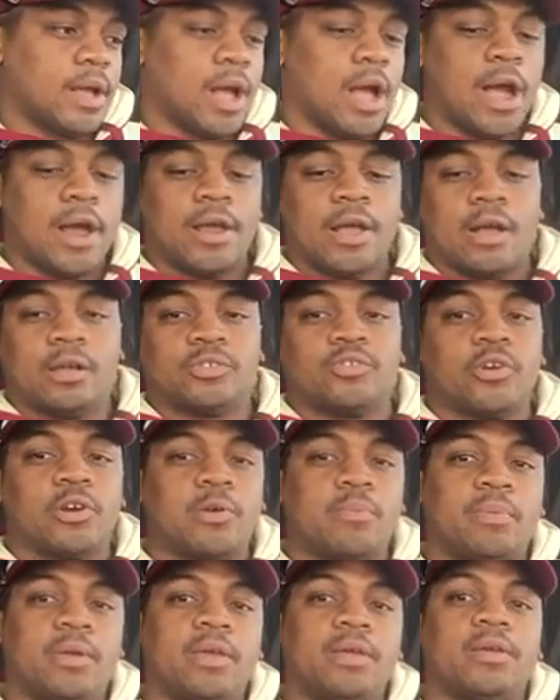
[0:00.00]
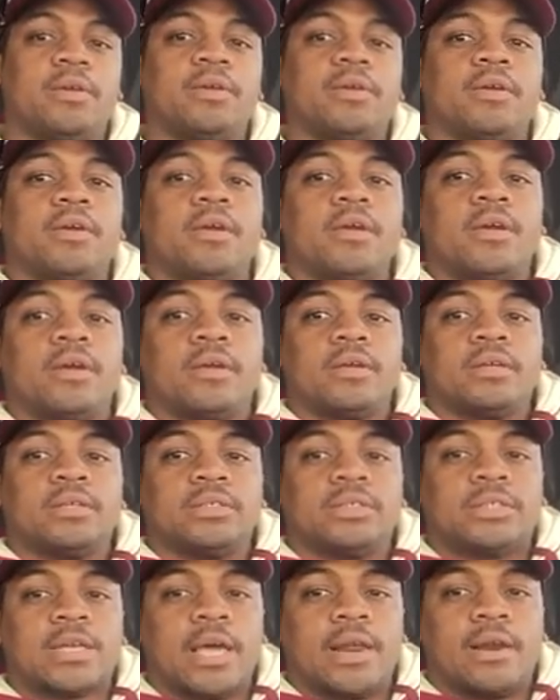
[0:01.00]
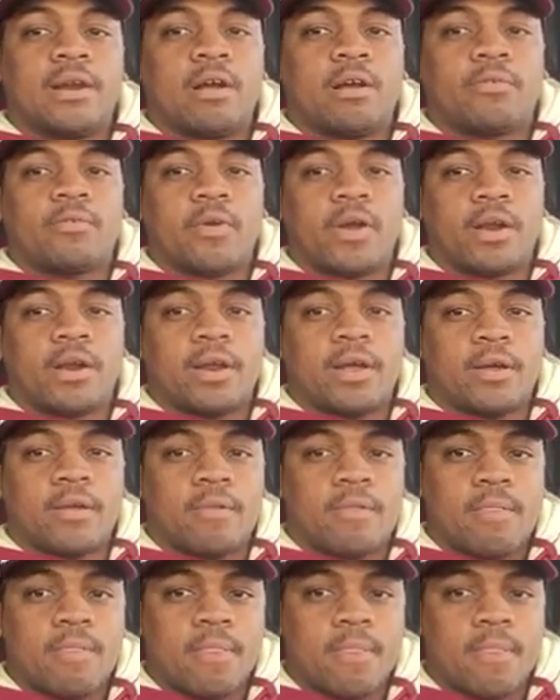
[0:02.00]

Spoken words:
All right, y'all. Trucker B signing off right now.